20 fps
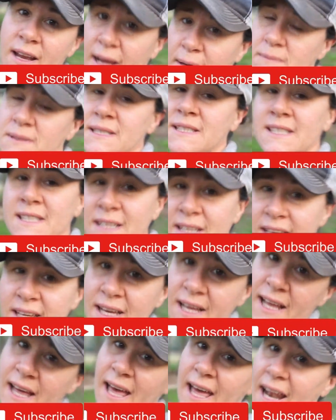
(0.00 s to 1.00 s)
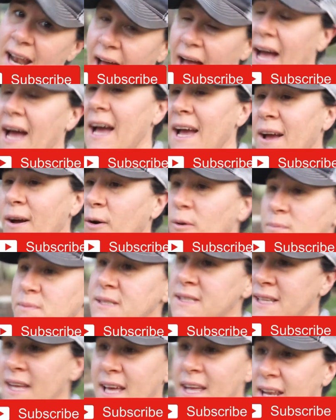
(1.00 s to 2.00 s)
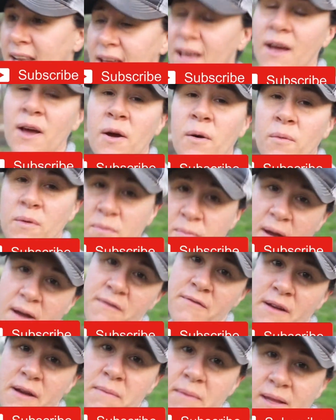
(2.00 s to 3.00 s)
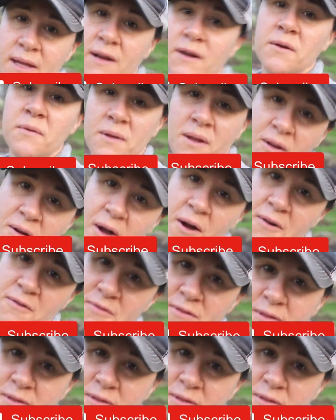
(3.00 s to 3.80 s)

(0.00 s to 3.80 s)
I'm Cecilia, and I homestead with my family here at Willow Cove.